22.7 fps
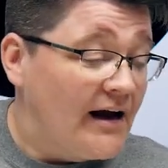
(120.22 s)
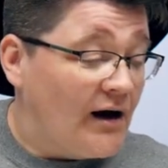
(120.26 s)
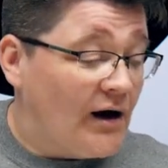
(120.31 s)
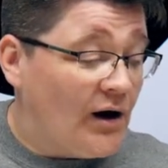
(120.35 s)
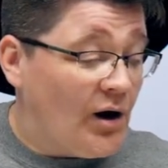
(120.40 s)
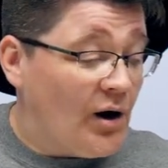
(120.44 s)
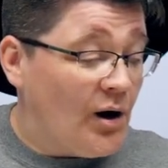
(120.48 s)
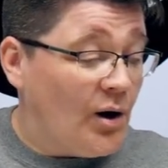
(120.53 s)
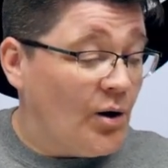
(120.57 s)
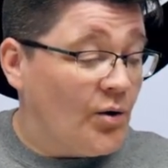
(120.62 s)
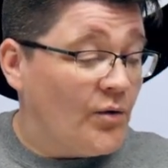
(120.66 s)

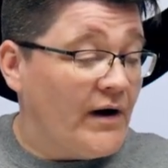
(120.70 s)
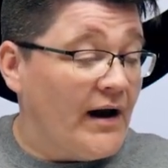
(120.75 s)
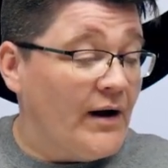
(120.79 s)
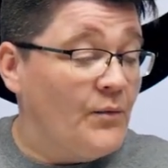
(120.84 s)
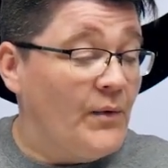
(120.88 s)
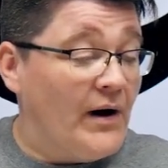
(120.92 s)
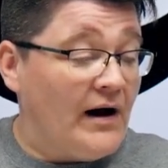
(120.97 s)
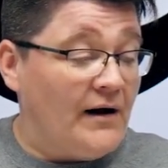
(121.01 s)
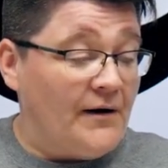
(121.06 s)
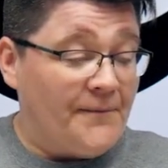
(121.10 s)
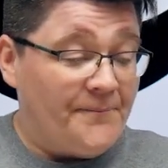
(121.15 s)
All right,
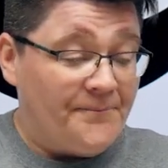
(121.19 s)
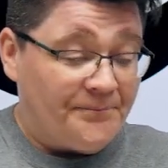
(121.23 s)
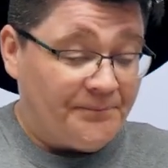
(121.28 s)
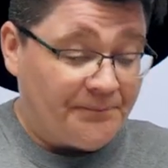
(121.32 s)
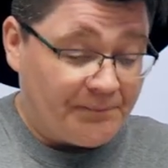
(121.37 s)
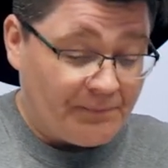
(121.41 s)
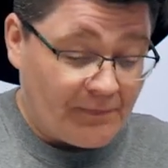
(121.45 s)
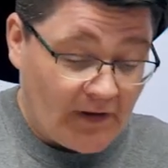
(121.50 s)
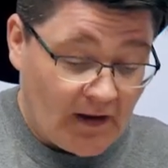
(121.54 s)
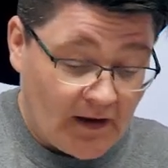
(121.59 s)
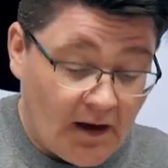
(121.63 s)
well,
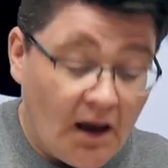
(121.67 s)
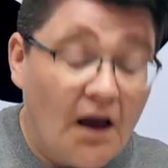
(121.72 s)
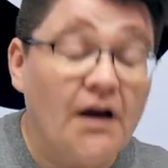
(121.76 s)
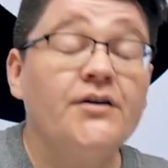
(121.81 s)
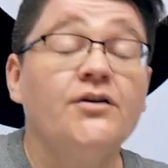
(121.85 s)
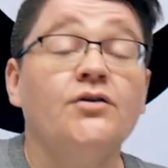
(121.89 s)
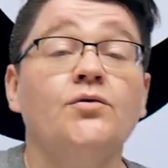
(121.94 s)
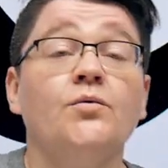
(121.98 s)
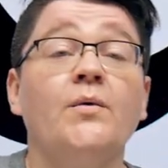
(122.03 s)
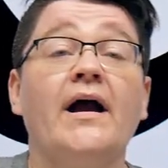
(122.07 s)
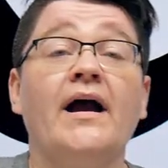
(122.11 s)

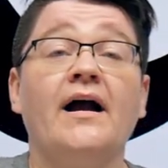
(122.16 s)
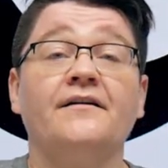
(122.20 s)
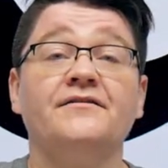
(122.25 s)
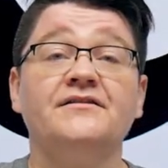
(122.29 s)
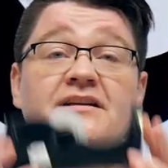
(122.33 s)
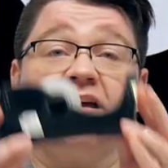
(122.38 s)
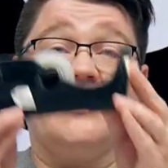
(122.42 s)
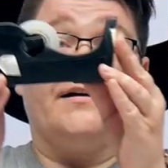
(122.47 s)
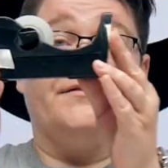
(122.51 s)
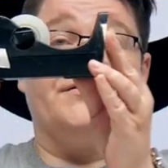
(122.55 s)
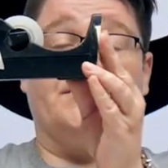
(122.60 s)
you have
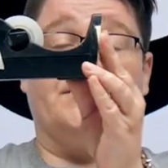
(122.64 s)
to have